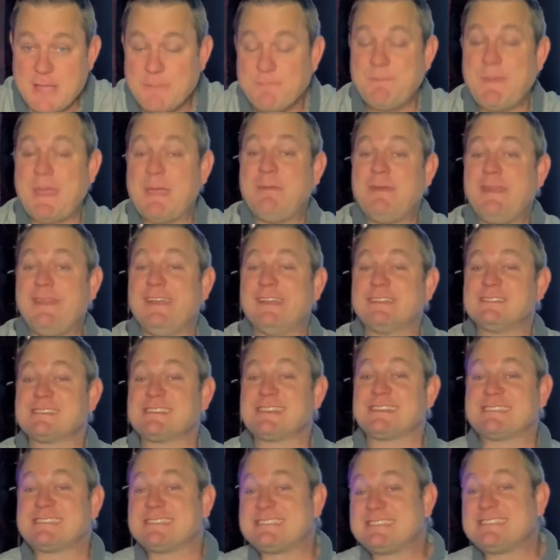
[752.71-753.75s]
Maybe there's
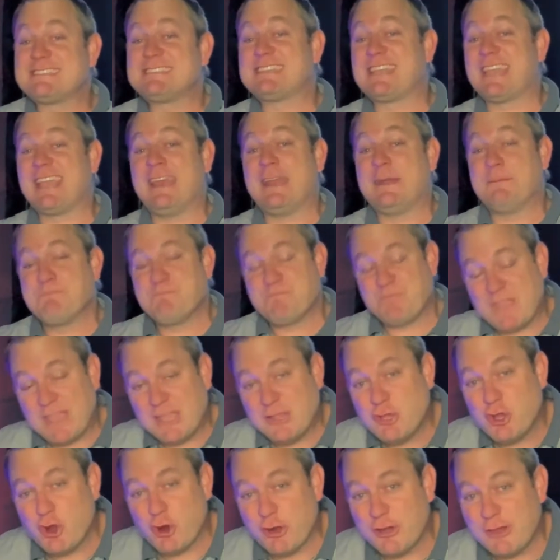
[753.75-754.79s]
a sin
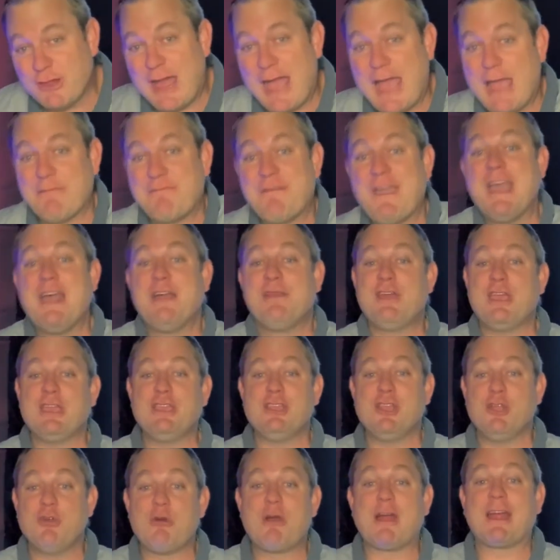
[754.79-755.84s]
in your life that
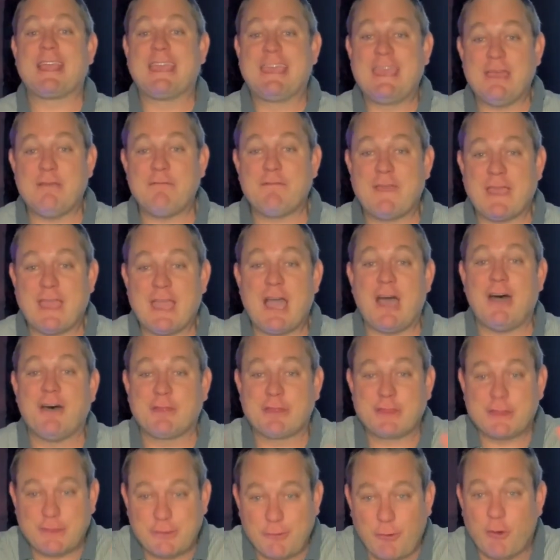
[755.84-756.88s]
you are giving
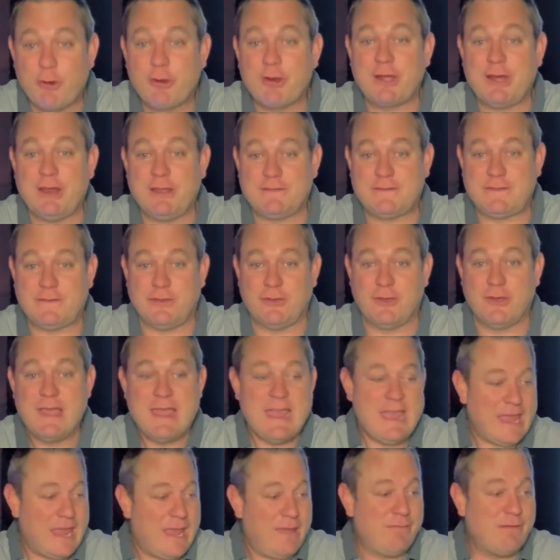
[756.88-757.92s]
authority to,
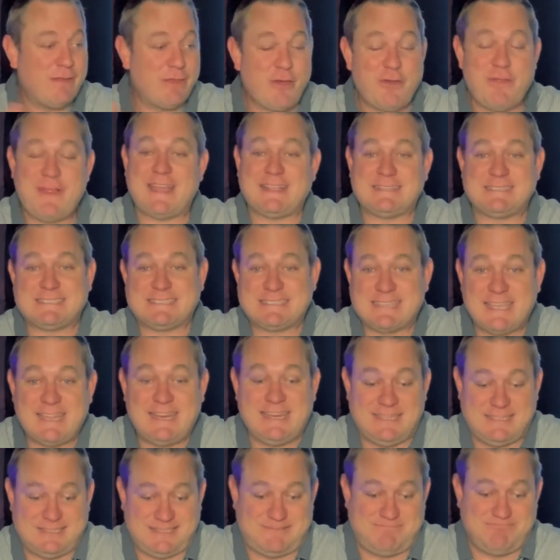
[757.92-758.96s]
even though that sin
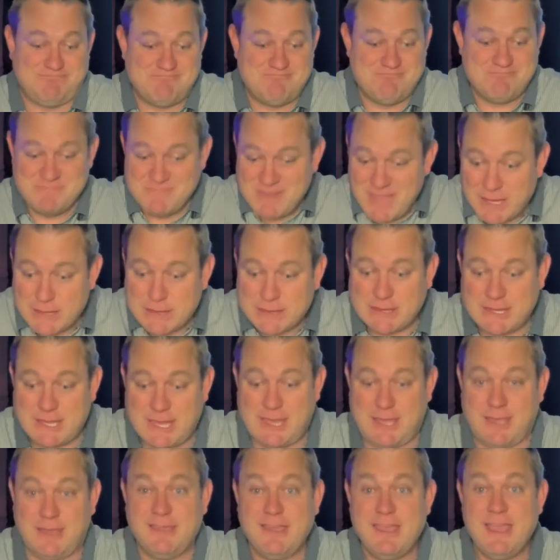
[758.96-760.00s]
is
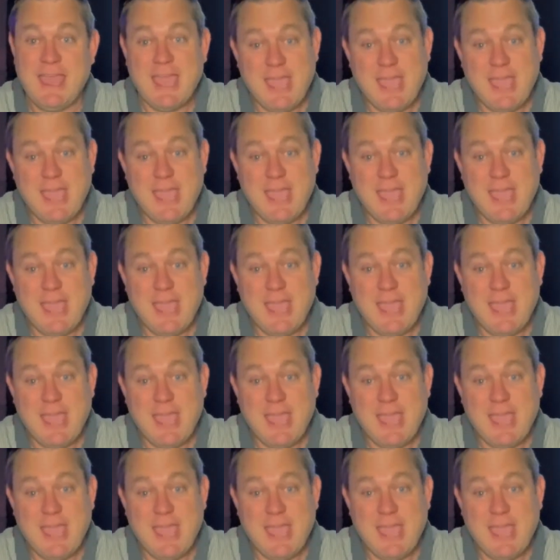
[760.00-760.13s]
nothing.